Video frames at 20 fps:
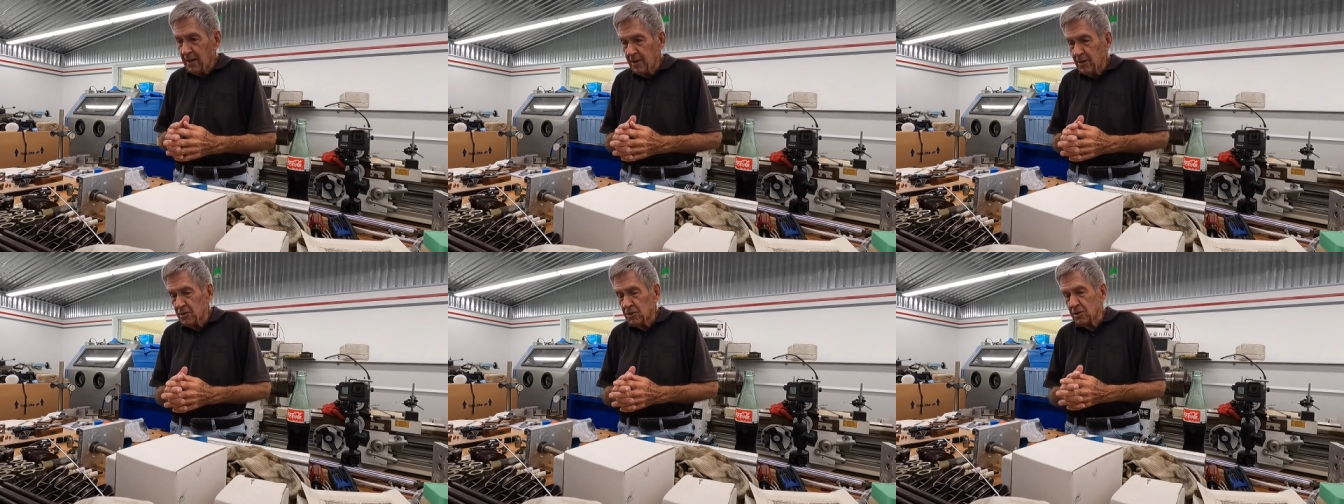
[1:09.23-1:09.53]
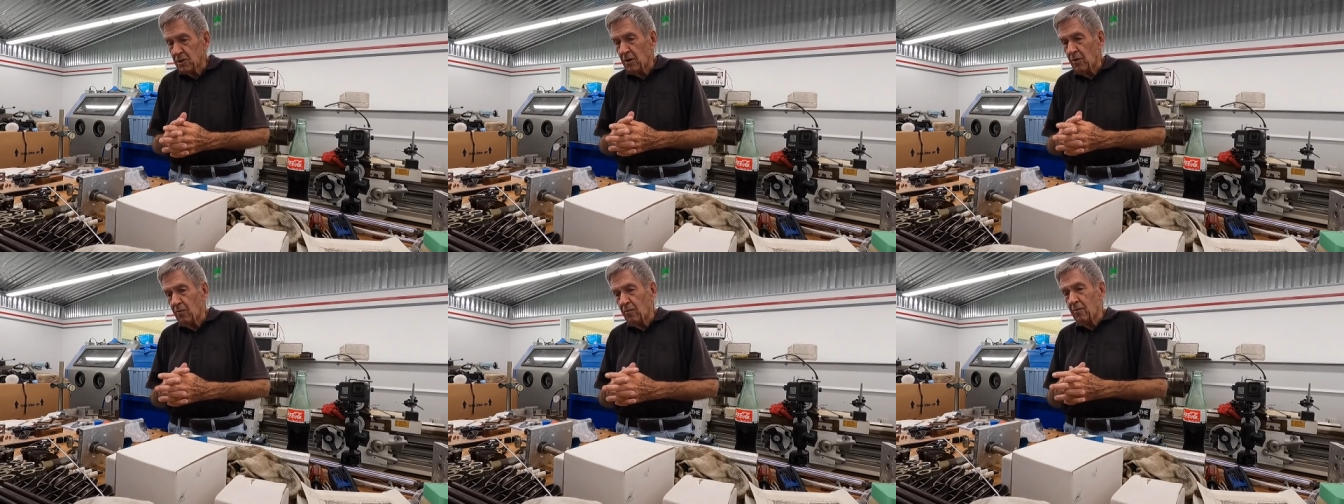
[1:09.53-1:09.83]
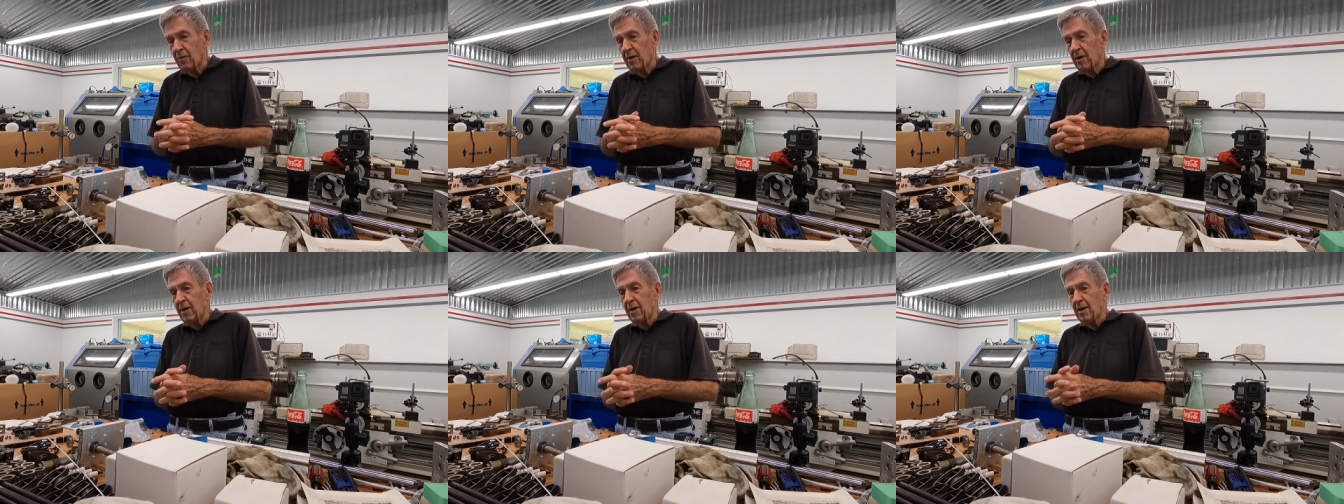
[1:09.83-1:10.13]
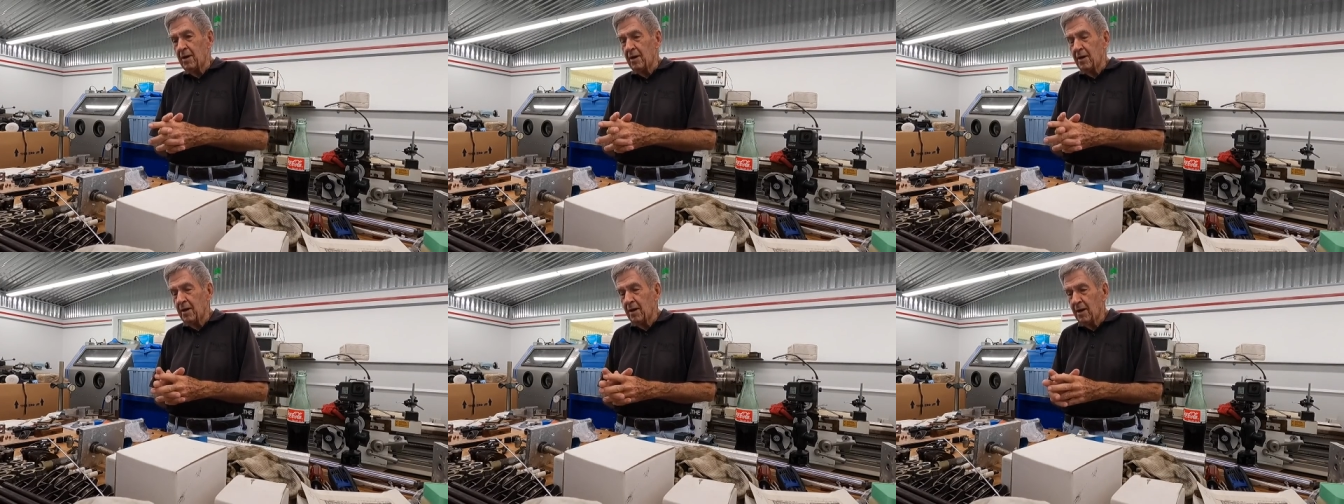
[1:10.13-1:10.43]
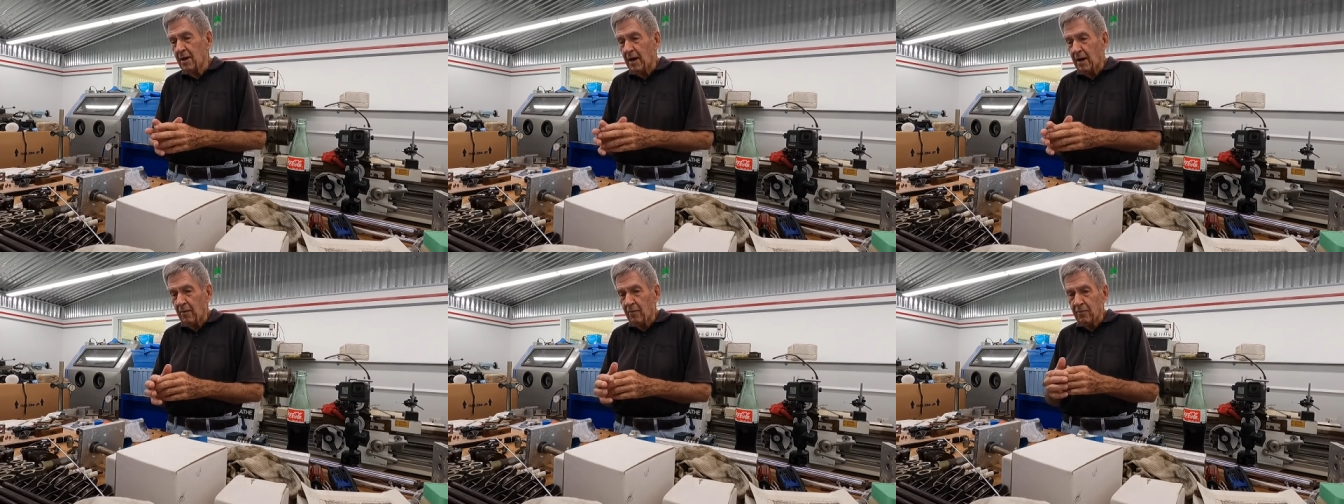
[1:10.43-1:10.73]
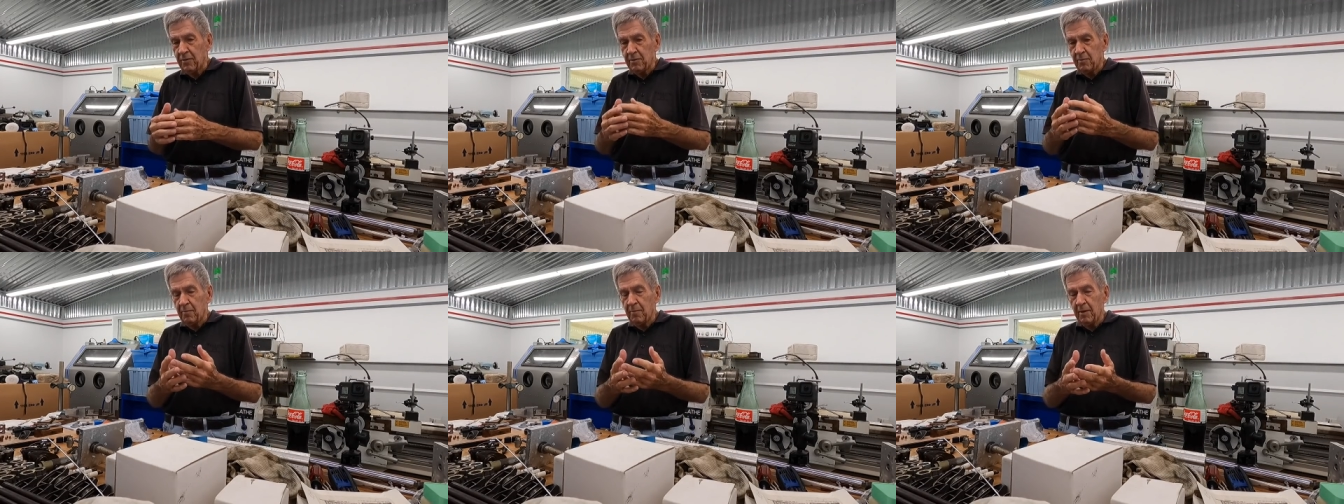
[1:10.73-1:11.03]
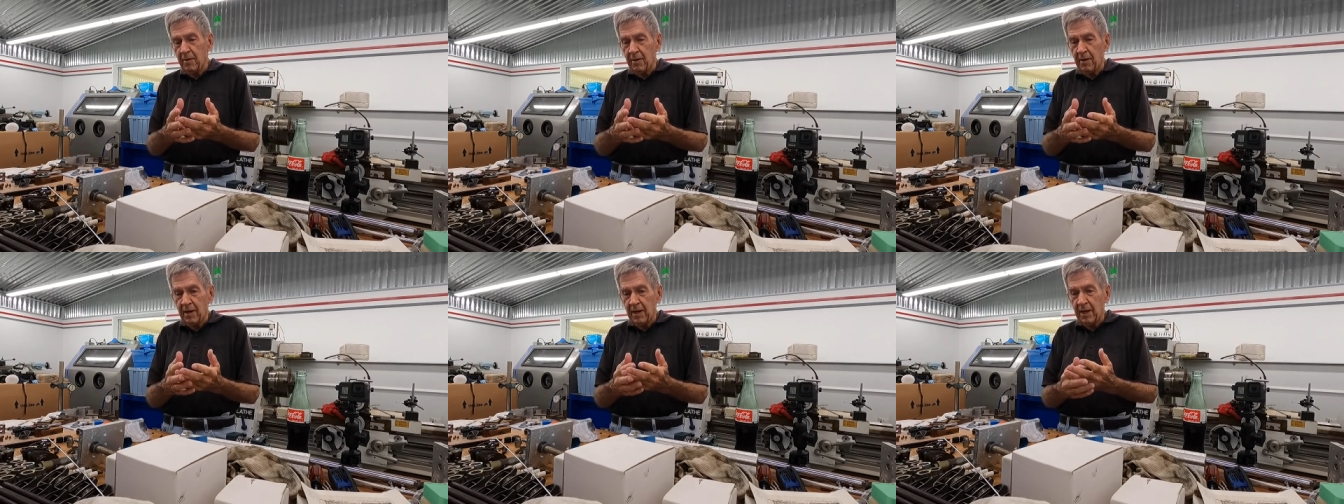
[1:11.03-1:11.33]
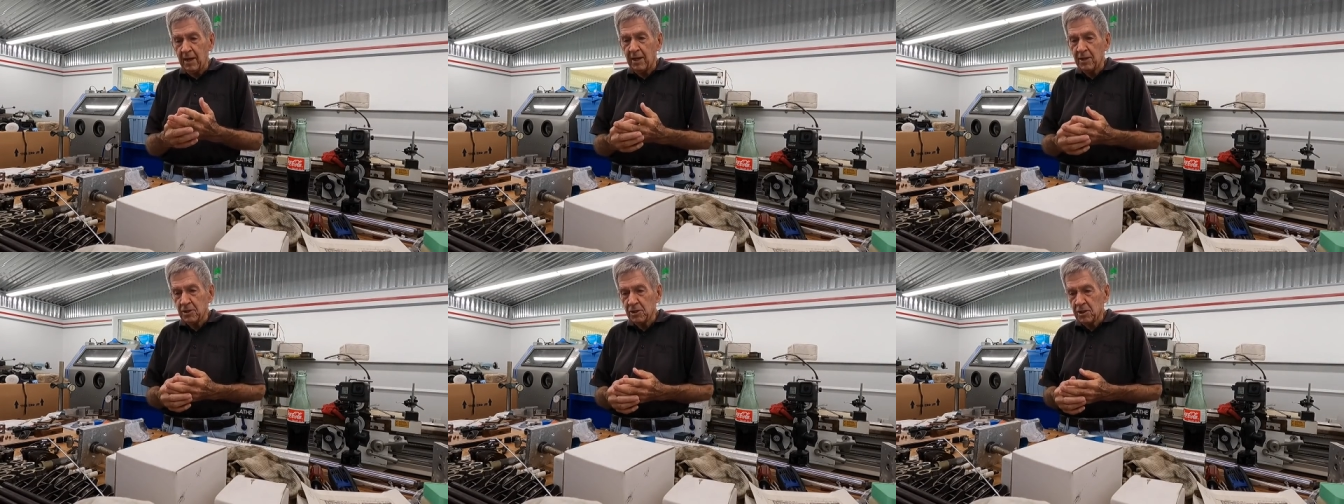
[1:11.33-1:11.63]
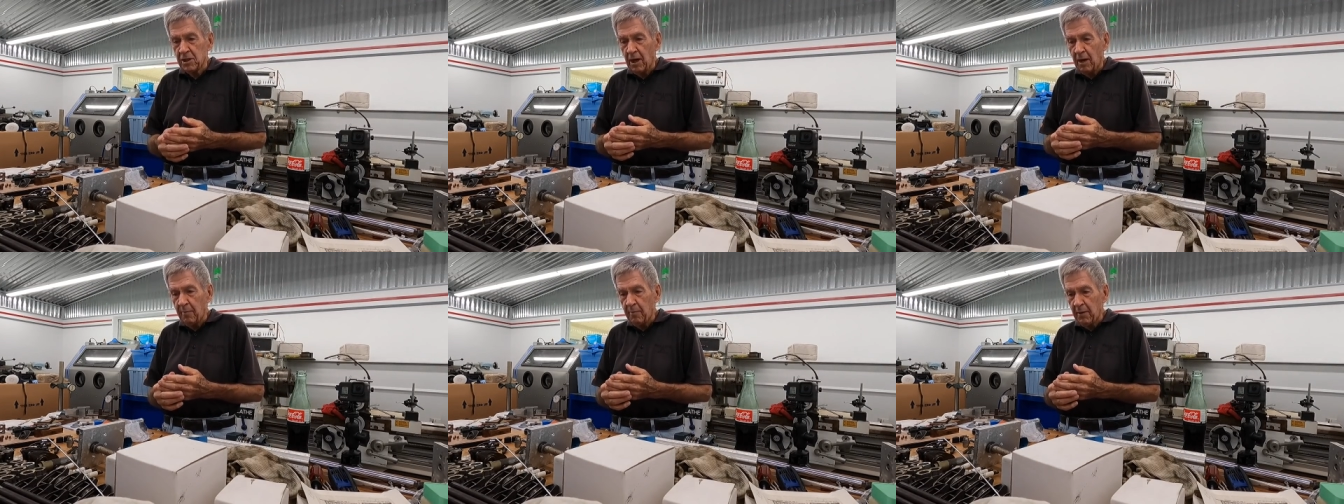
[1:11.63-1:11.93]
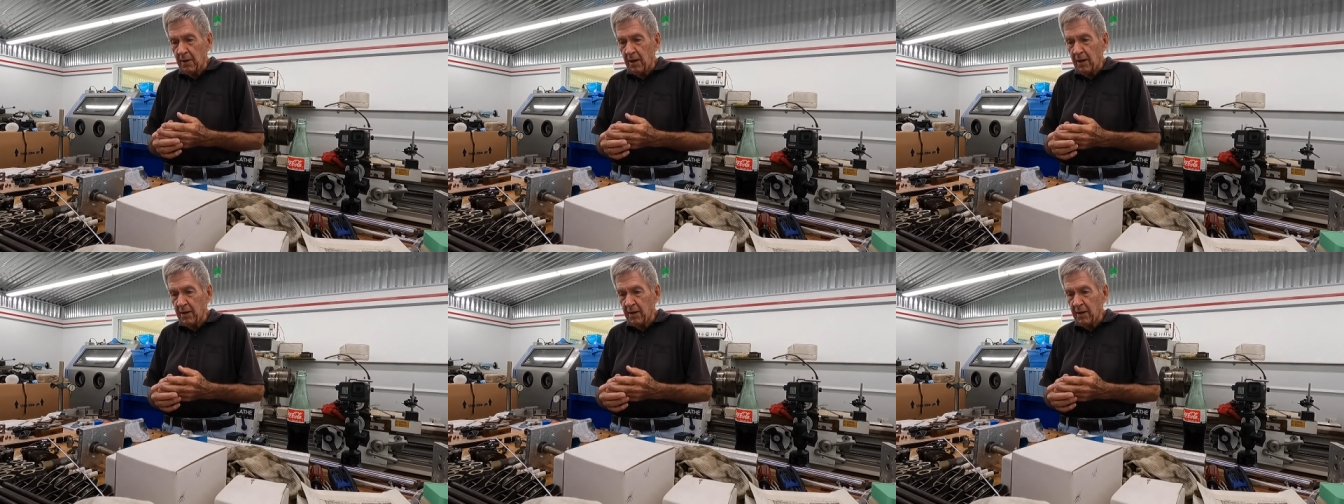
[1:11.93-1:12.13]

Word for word: So I would, in his shop a lot,